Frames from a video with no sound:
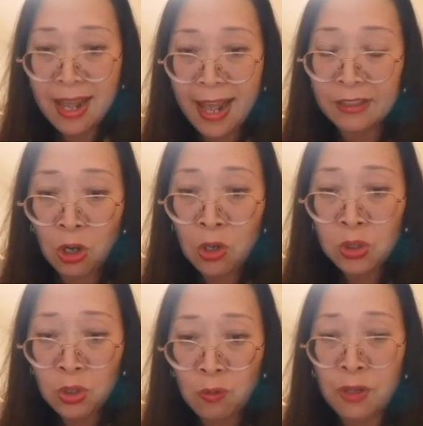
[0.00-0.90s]
And
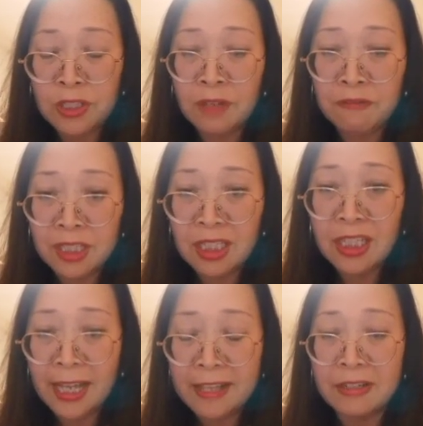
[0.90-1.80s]
also for the
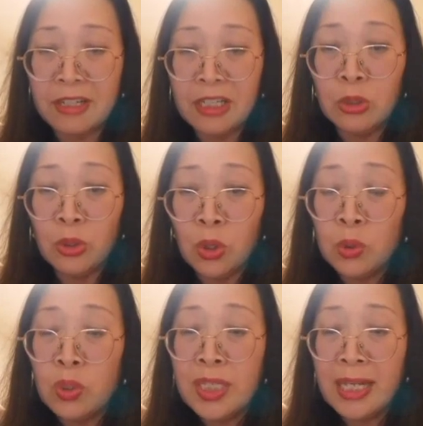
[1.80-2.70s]
facilitator need to
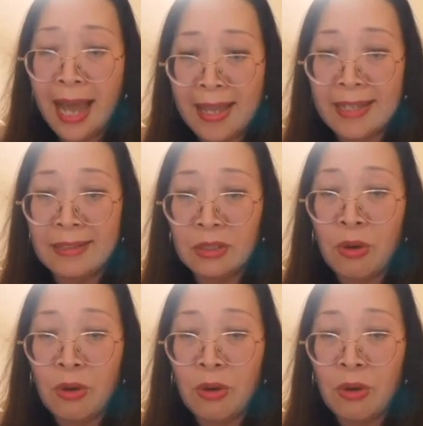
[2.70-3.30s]
go to the line